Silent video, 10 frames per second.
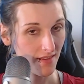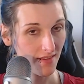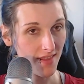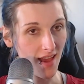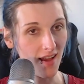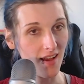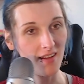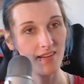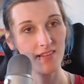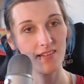there are
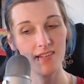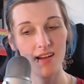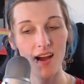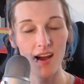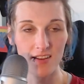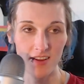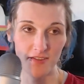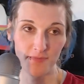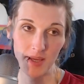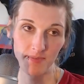a lot of
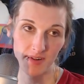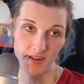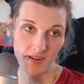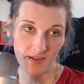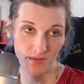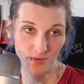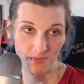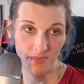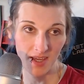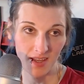people who
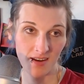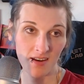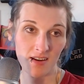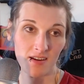mean